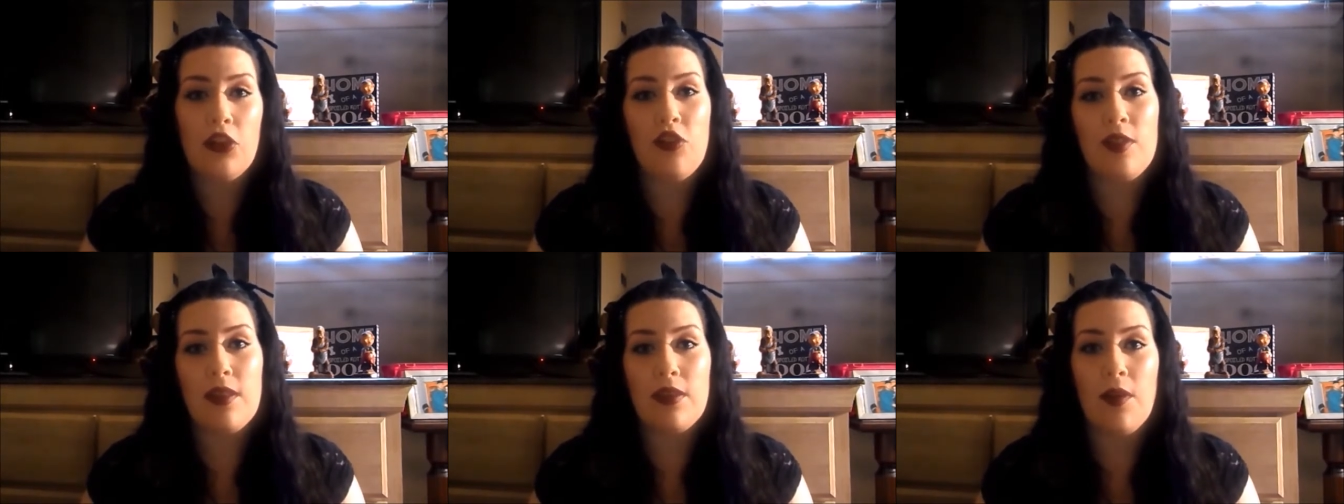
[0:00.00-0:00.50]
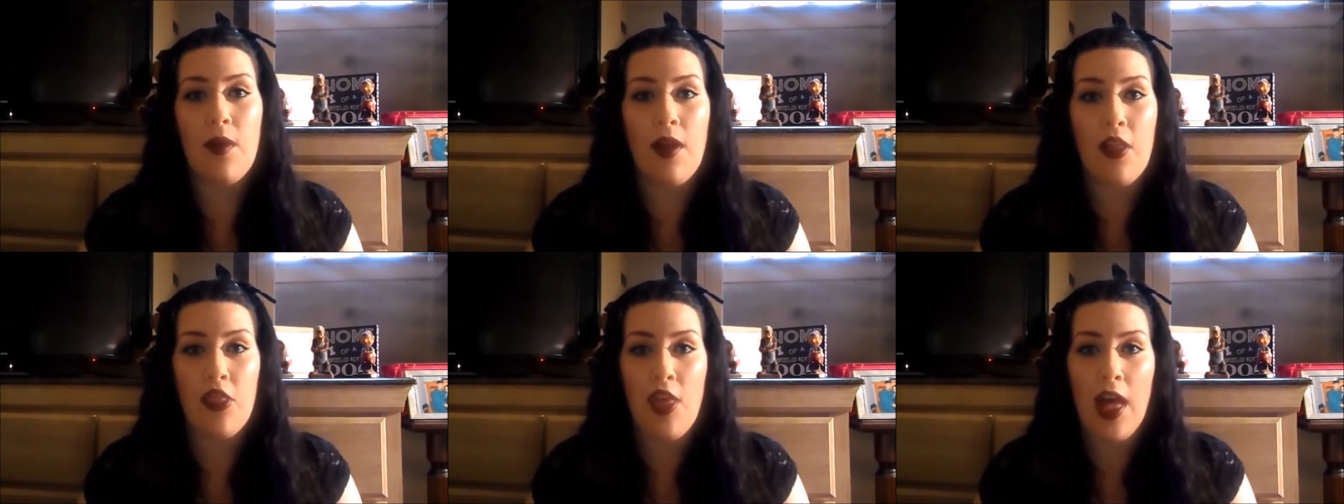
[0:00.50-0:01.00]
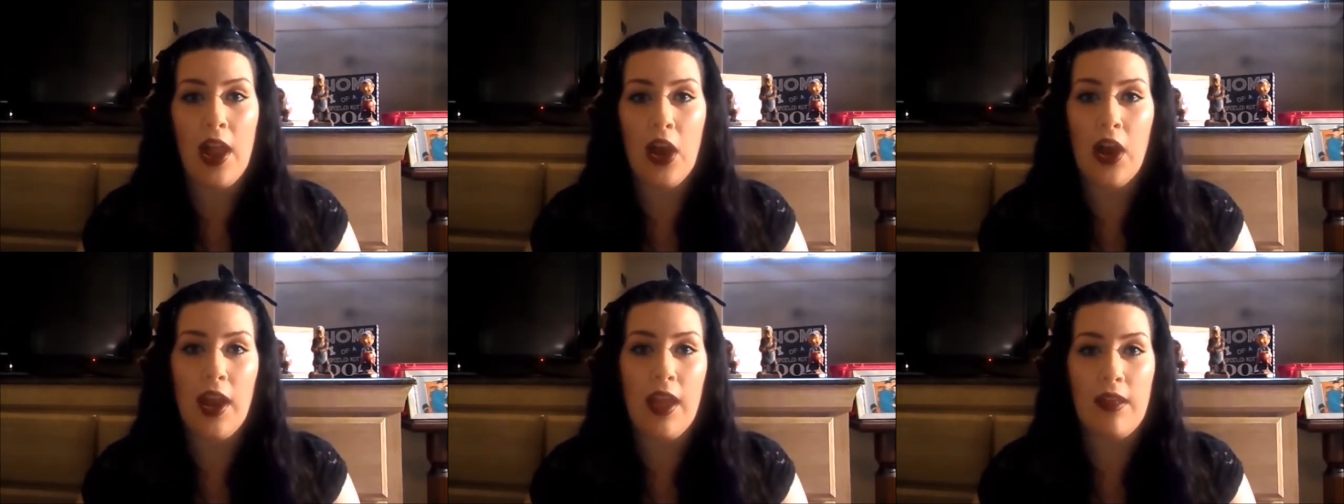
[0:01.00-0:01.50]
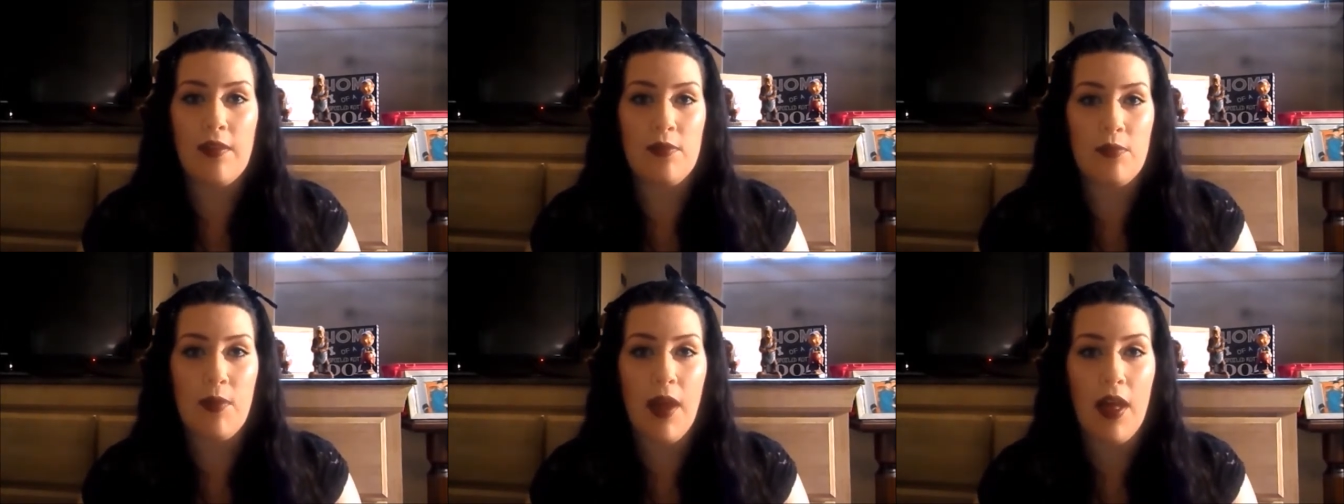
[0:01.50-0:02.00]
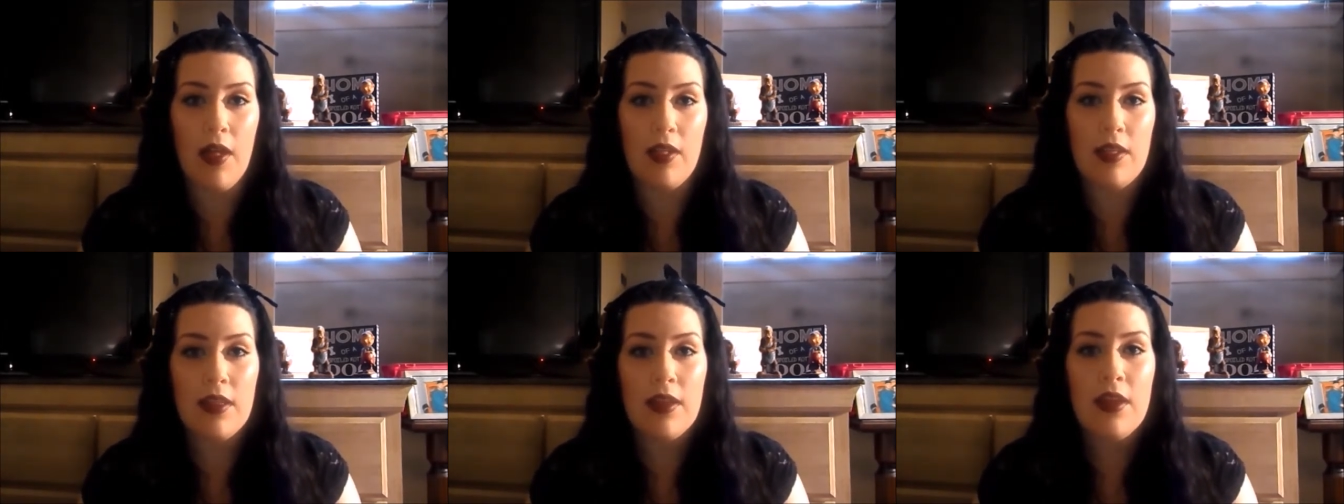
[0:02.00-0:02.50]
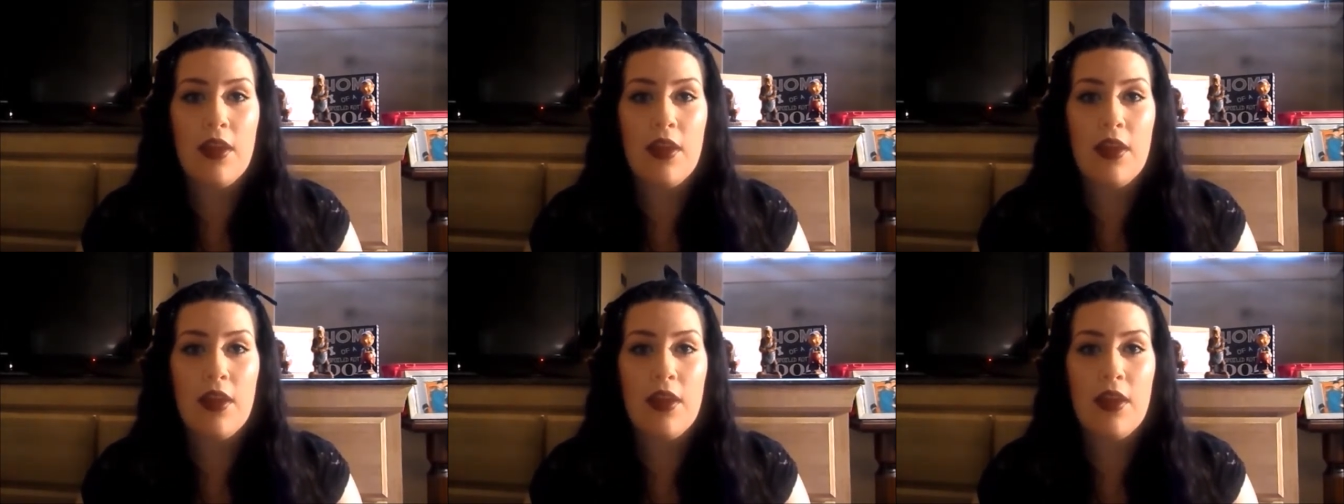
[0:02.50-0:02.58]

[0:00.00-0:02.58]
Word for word: and she said to haunt that area as well.